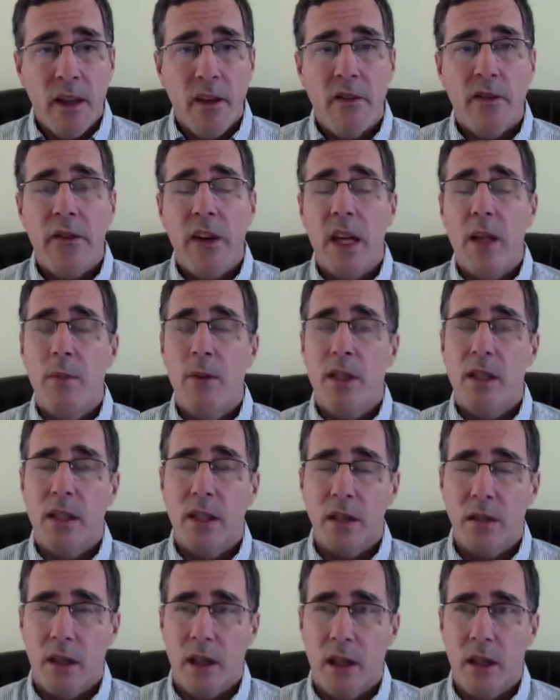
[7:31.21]
Famously,
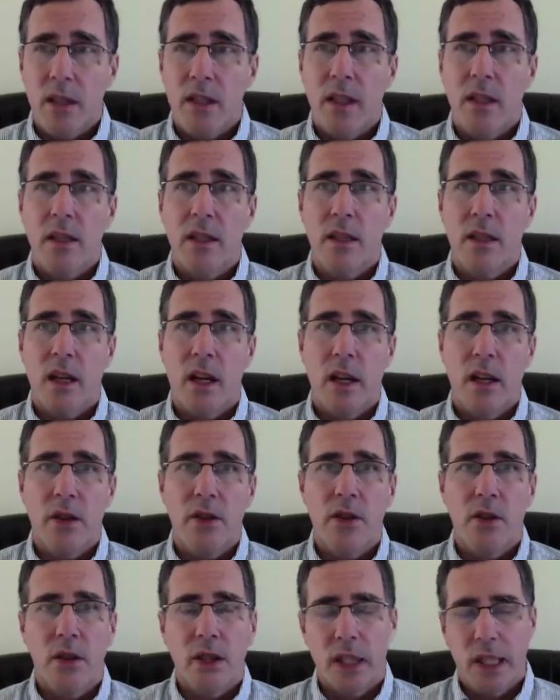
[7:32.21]
Locke sets aside a
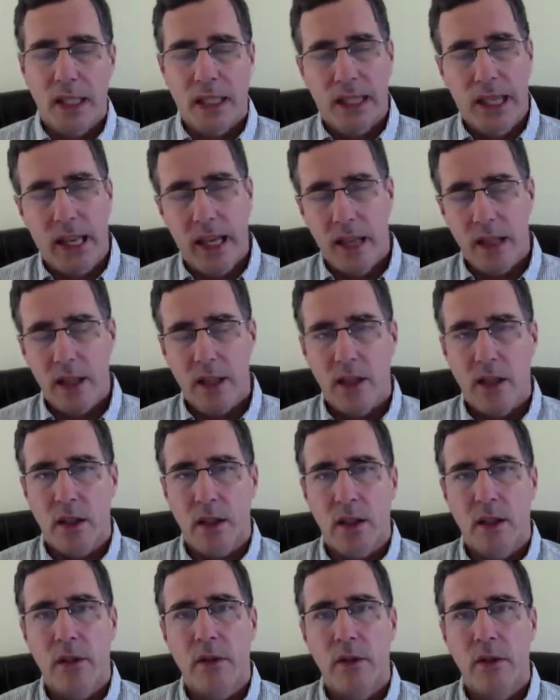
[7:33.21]
certain class
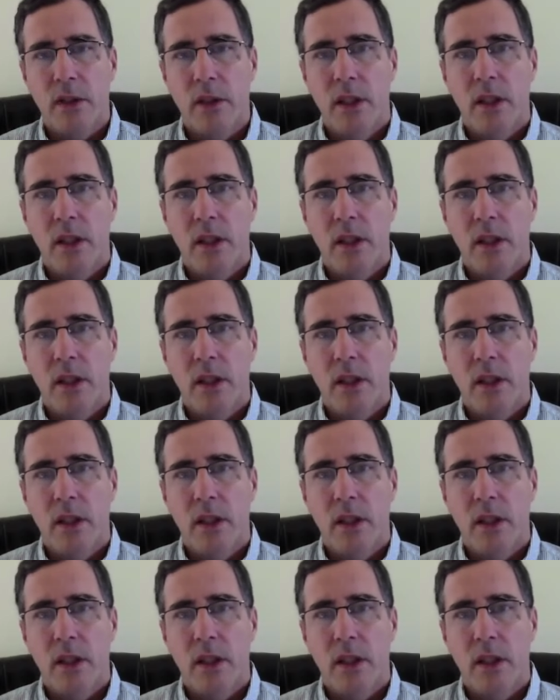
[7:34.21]
of